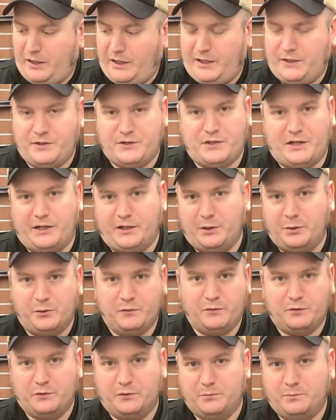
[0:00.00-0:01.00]
and just kind of go
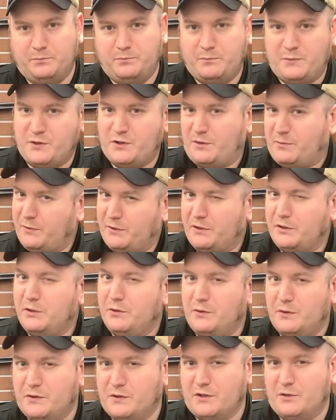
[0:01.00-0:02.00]
over something
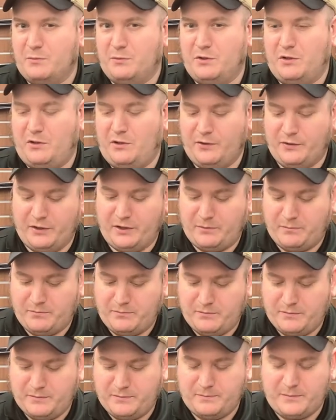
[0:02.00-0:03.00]
new that's come along that
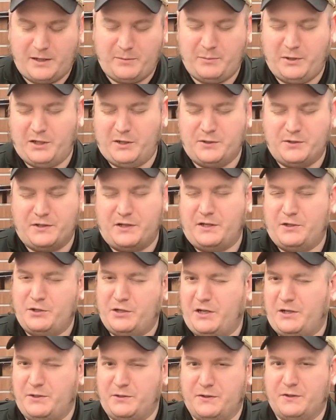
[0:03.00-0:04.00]
I'm not going to say
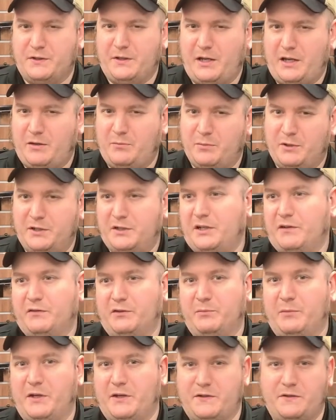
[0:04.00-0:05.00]
changes the game, but it
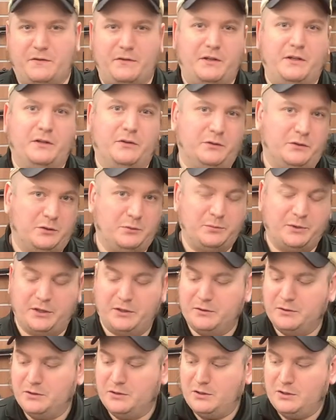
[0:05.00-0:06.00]
definitely makes you think a little
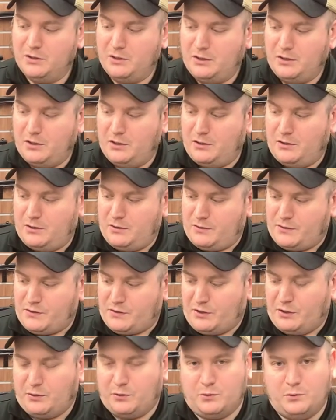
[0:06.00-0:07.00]
bit.
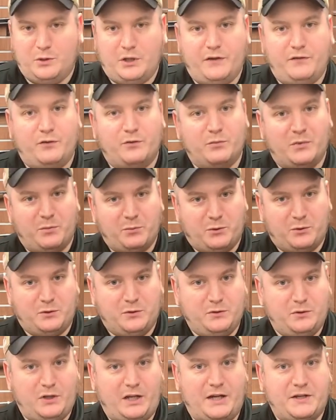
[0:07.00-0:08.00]
So if you
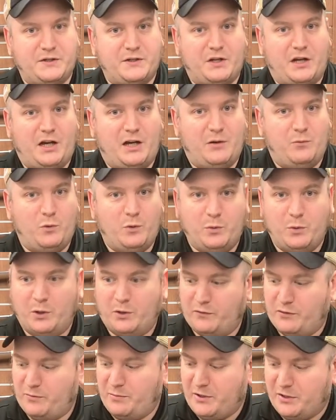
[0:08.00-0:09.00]
remember last time, we went
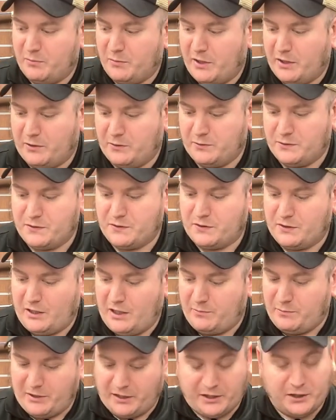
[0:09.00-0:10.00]
over the big models.
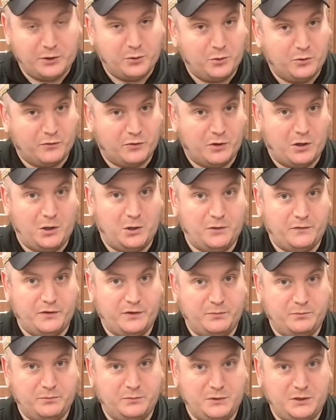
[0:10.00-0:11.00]
I'm not going to go over all of
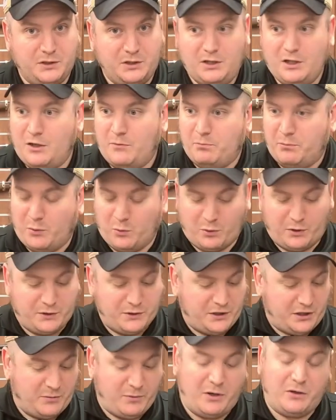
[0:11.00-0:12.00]
them, but we're
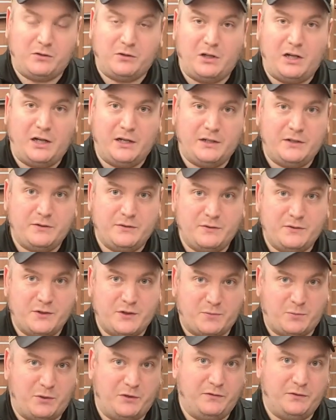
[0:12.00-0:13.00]
going to talk about Glock,
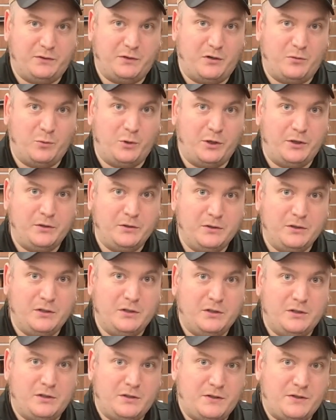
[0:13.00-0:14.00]
Springfield Armory,
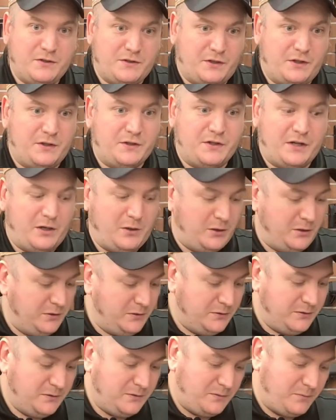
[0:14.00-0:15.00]
Sig Sauer,